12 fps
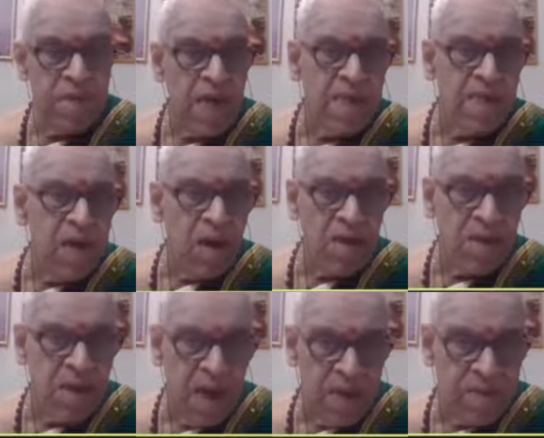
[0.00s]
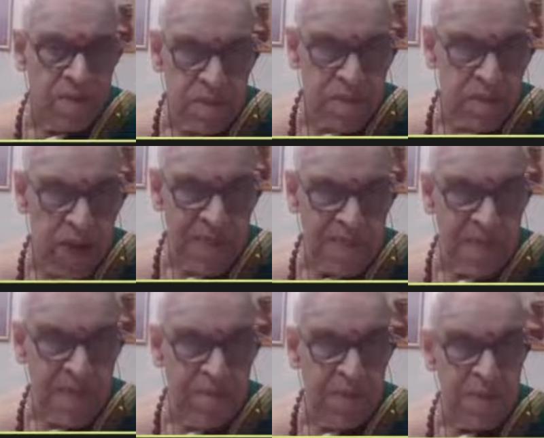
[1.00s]
sidelong glance.
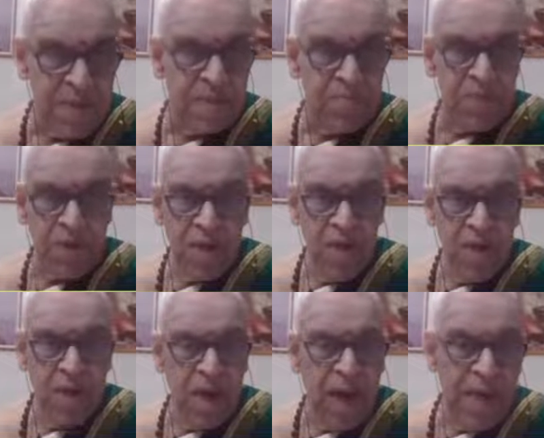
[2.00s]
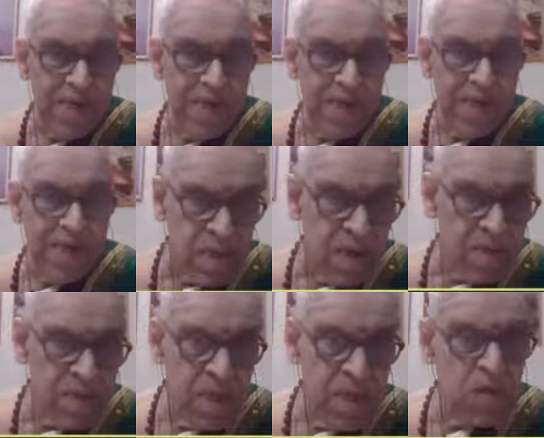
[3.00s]
Akshi means eyes, glance,
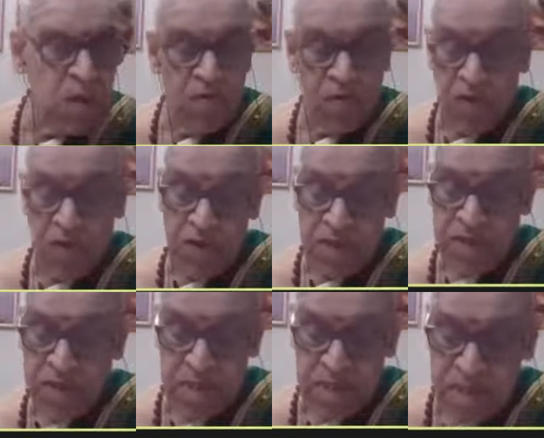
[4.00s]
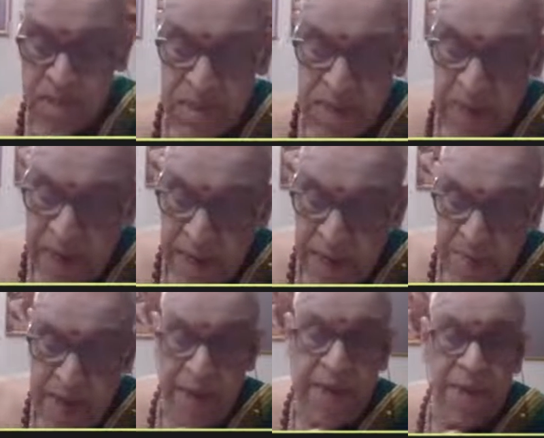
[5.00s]
and who fulfills the desires. The direct
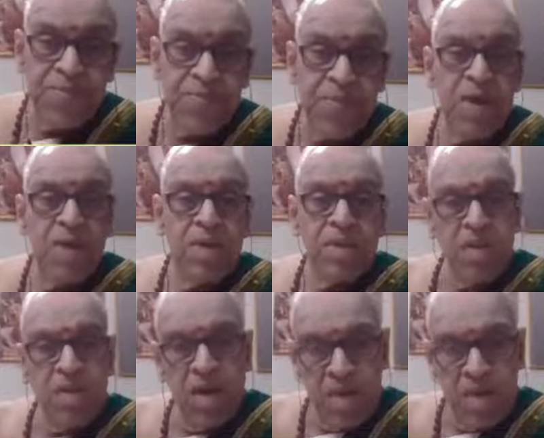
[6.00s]
meaning. There are